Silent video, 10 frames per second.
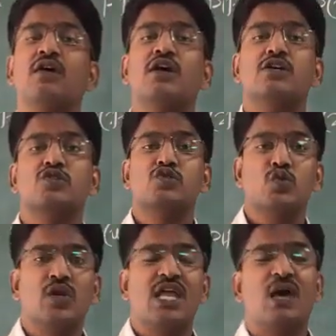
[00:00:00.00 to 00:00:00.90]
So
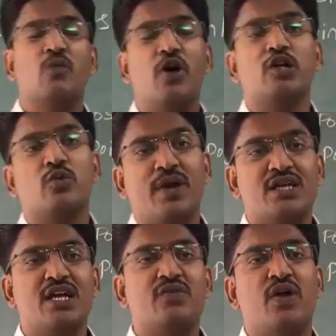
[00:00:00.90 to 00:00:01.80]
soonly I am going to
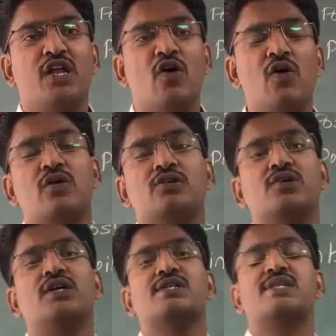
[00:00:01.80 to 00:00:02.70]
make that video. So
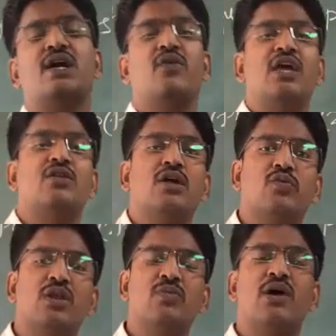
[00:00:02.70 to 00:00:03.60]
it
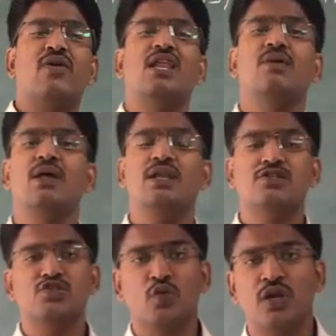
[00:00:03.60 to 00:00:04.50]
will be available
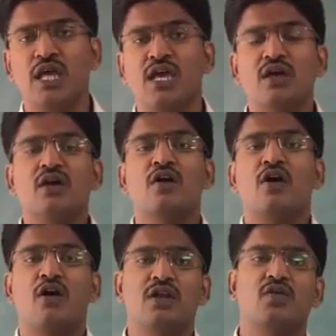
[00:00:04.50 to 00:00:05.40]
soonly
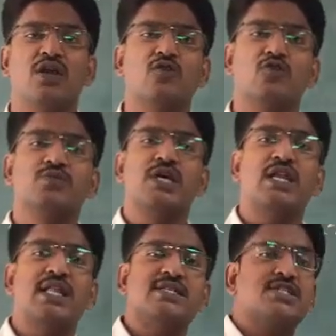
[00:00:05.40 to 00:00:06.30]
on your YouTube
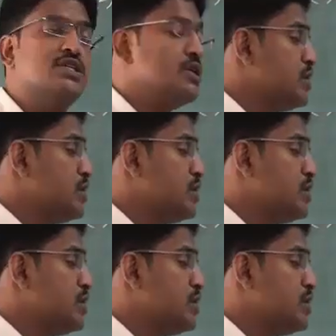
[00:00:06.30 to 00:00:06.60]
channels.